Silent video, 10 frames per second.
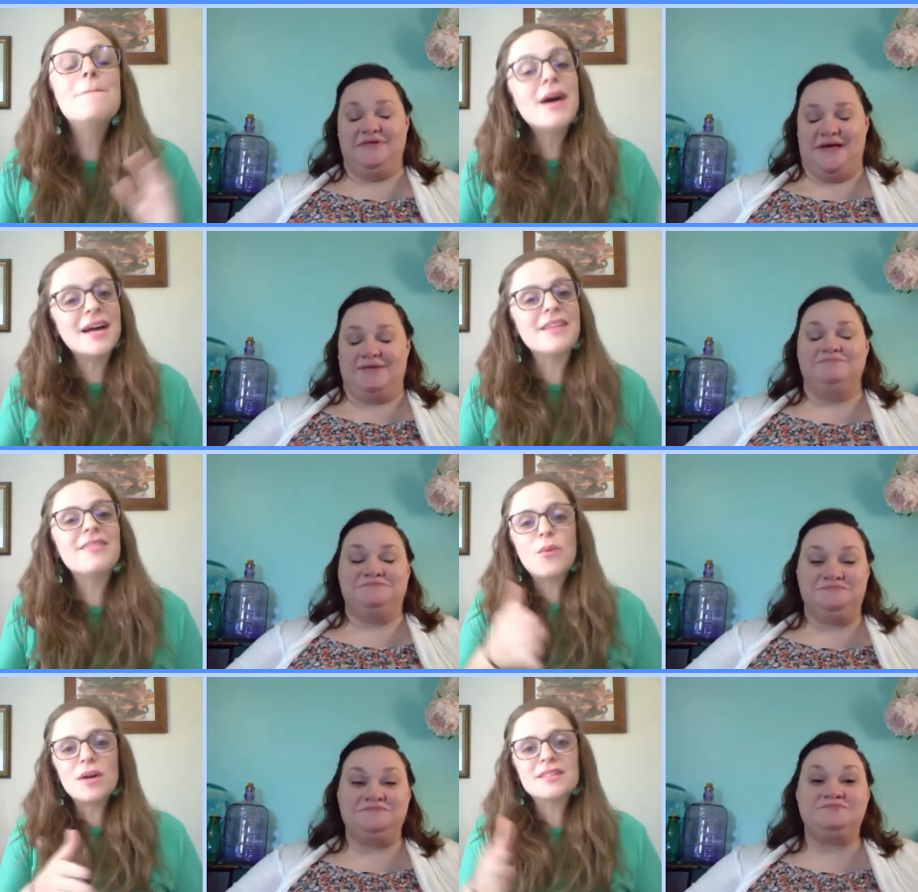Speaker 1: Yeah.
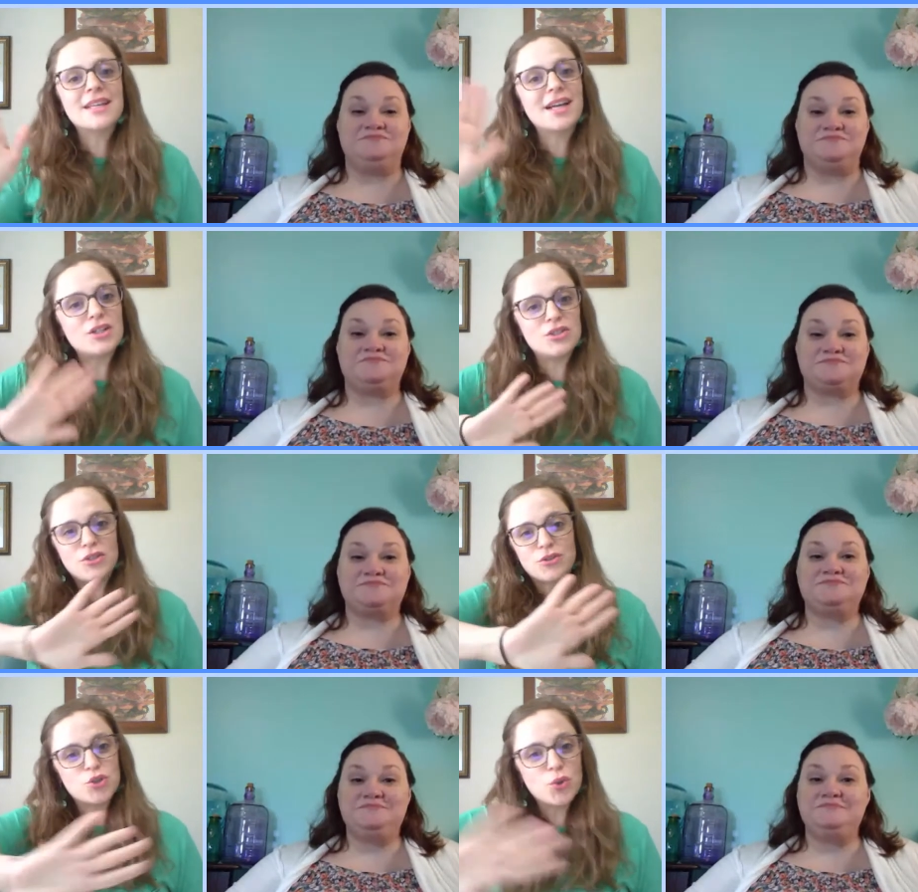But that was like
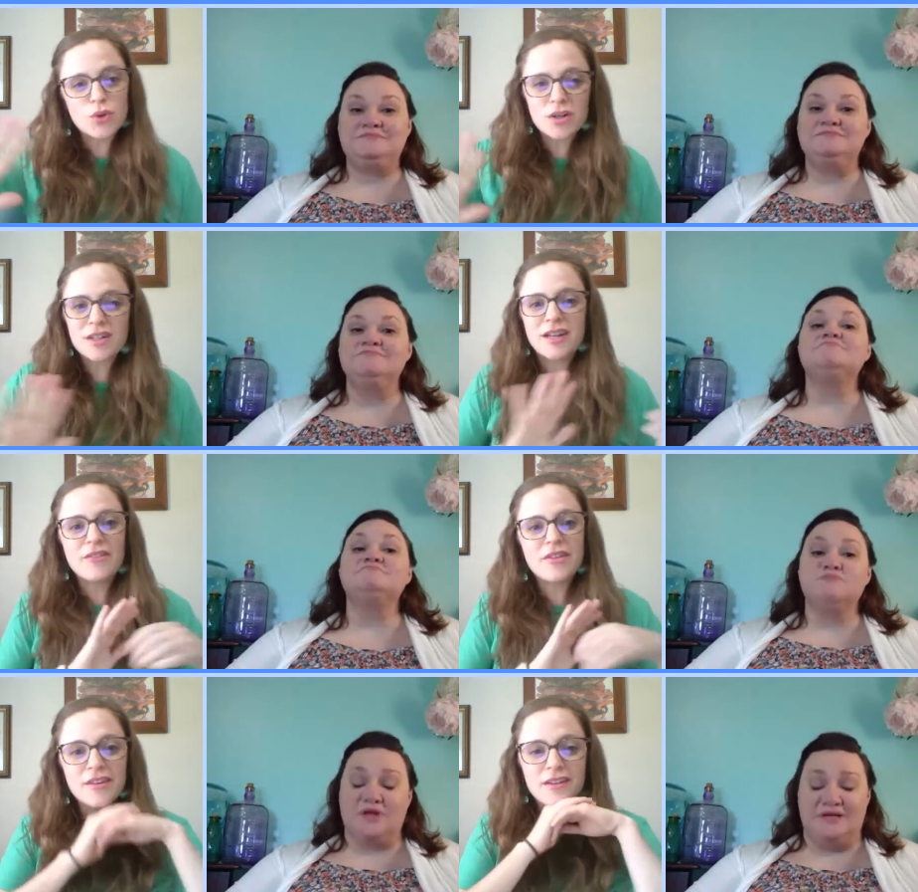a, your door and
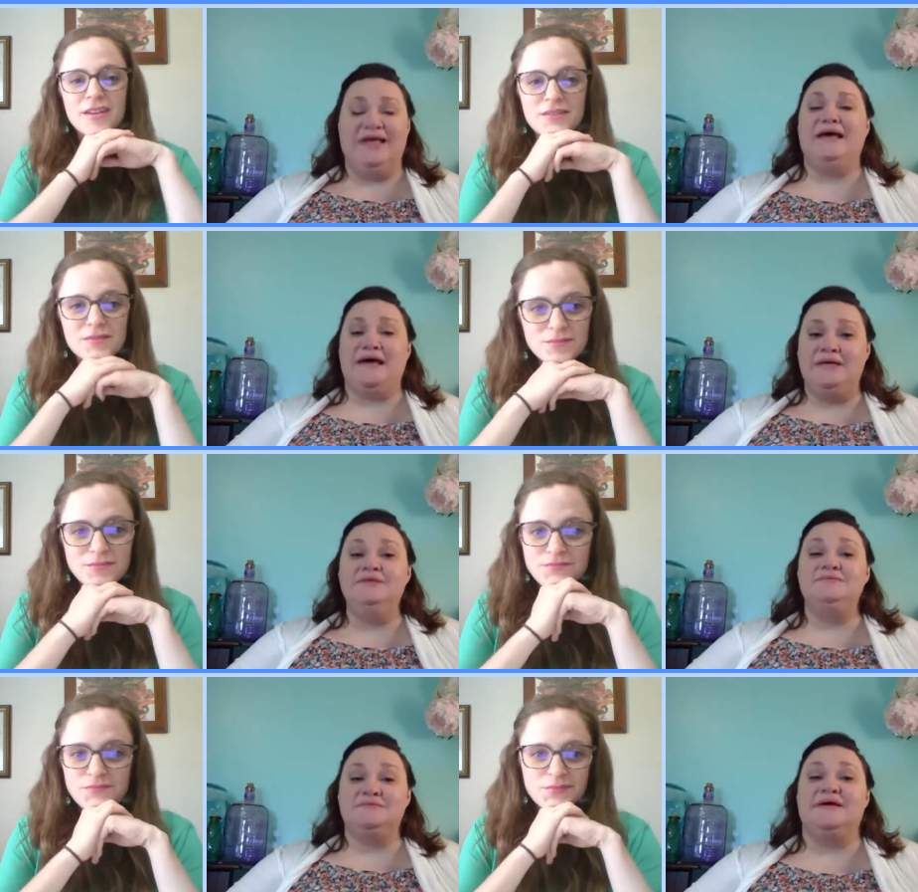everything.
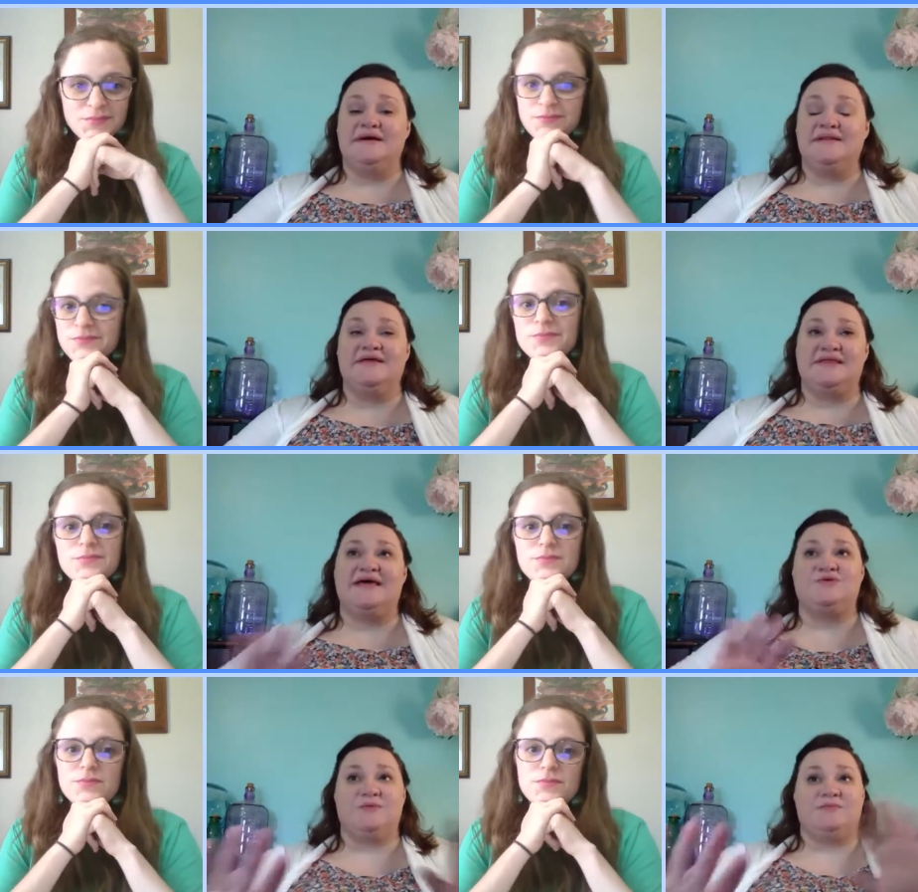Yeah.
Speaker 2: Yeah. Like
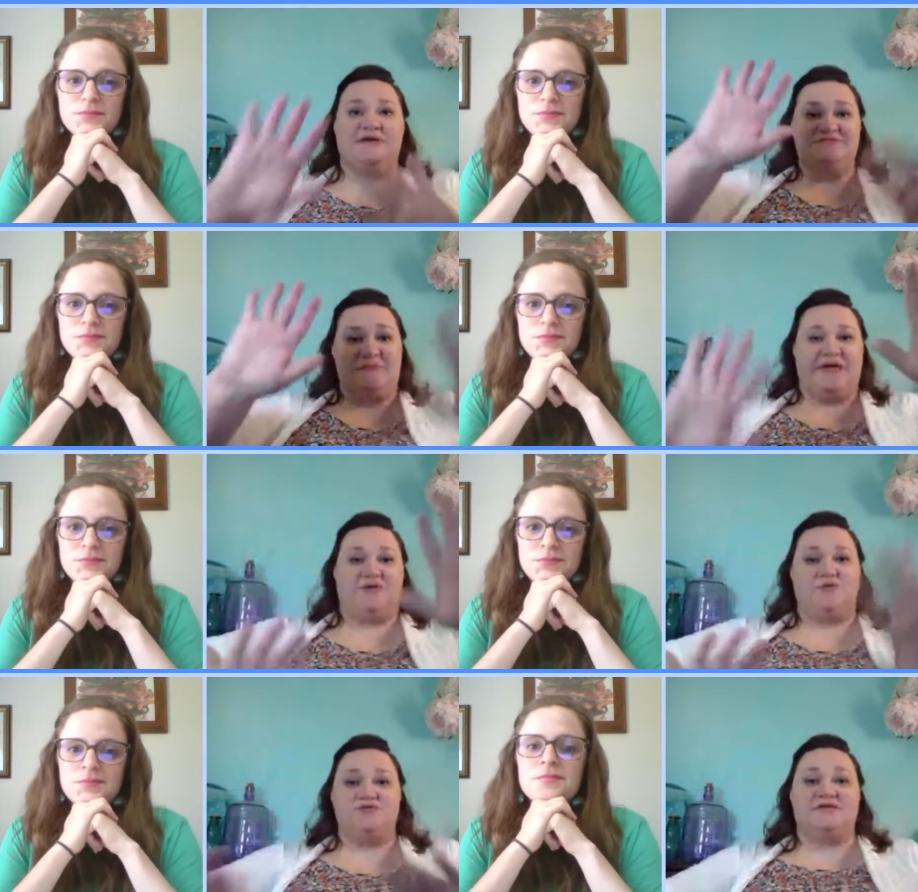they had to replace
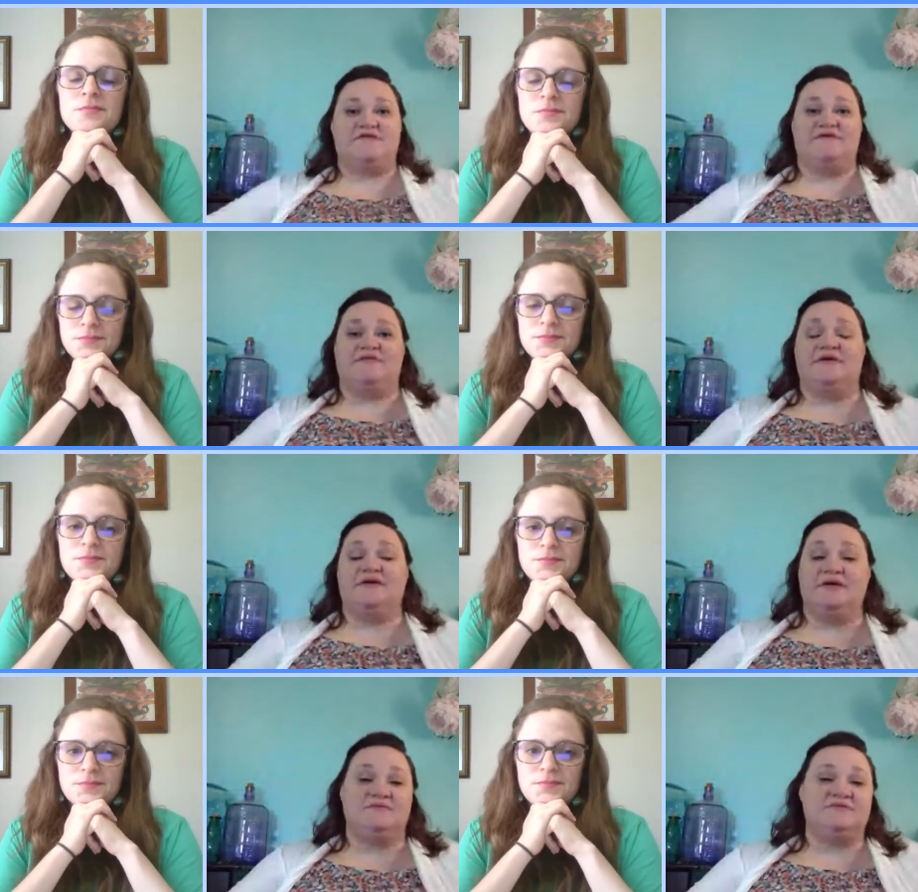panels and
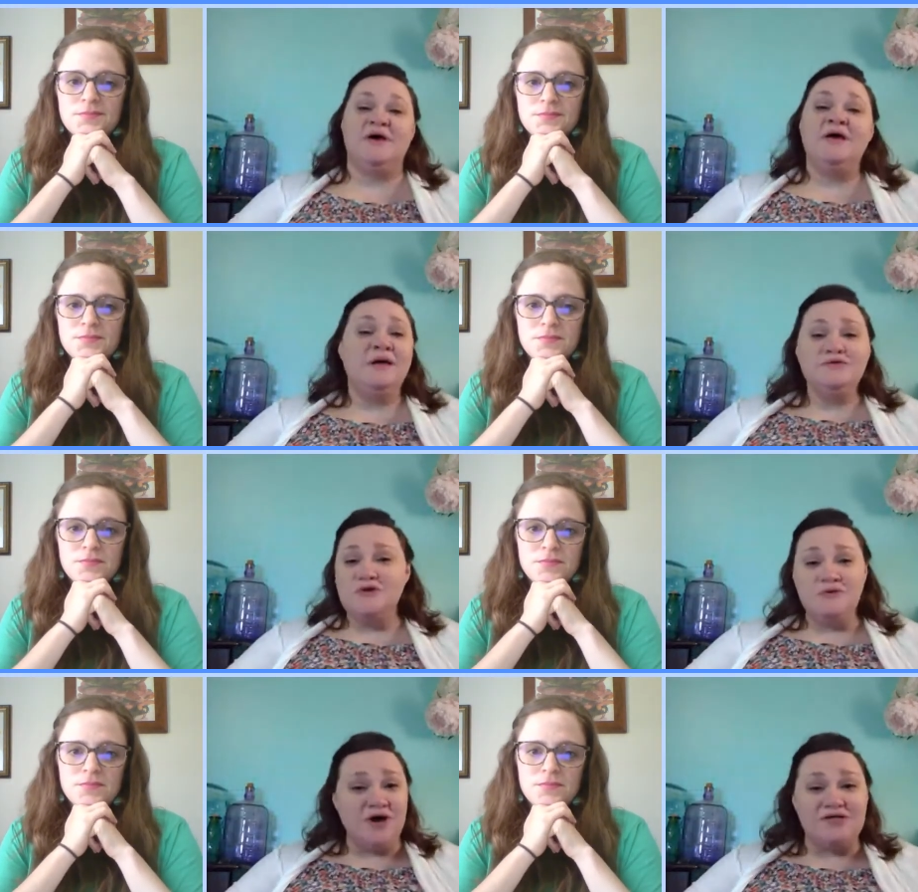everything. It was
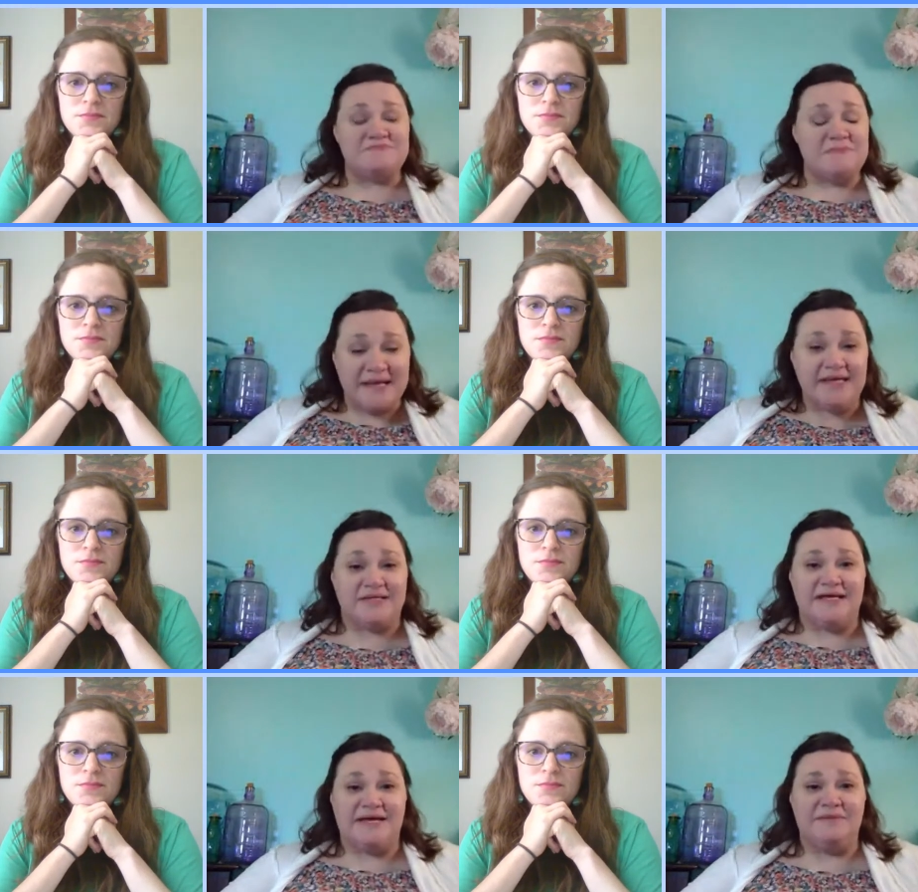so
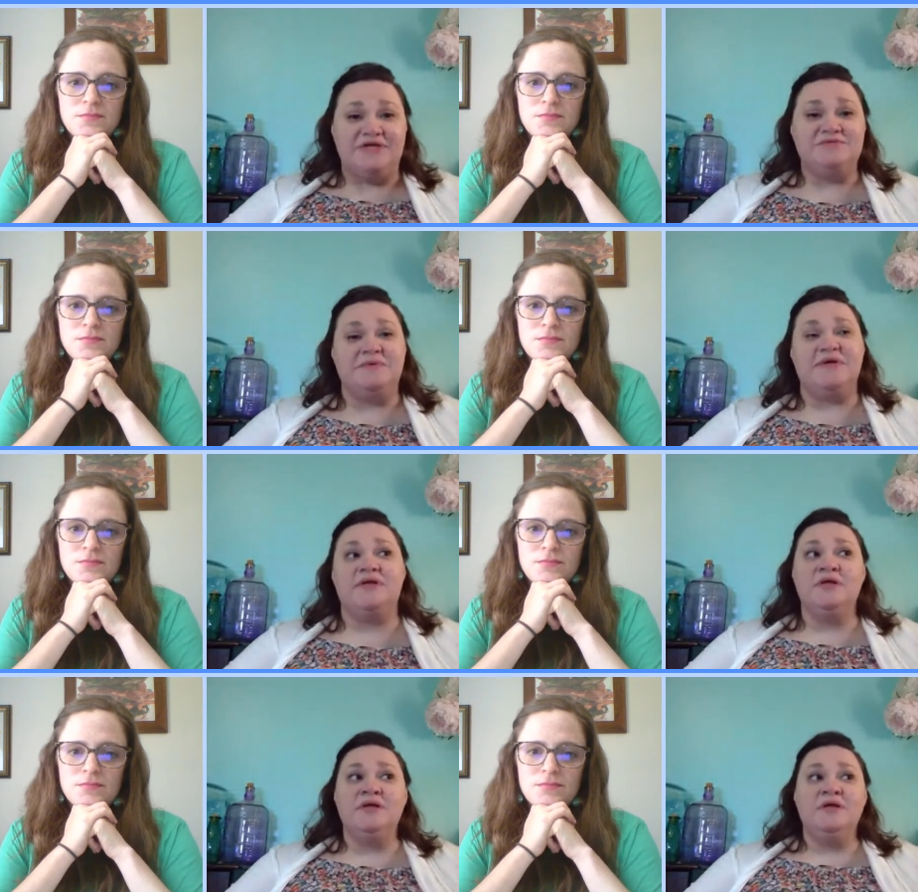cosmetic damage,
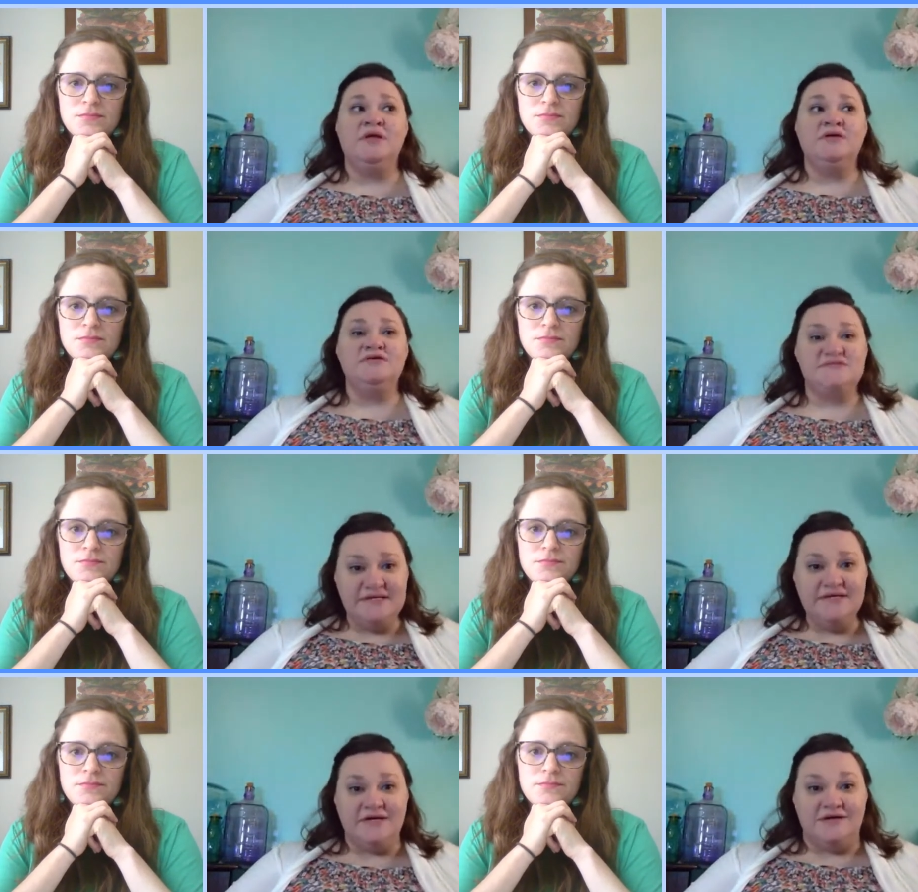but
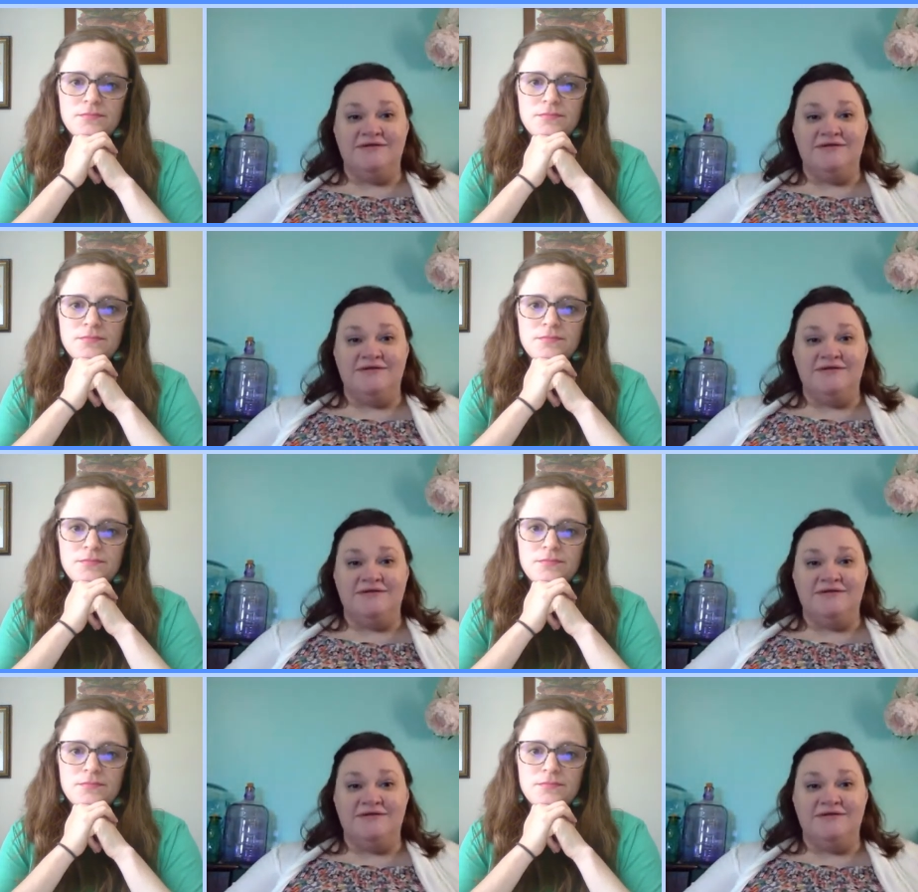still.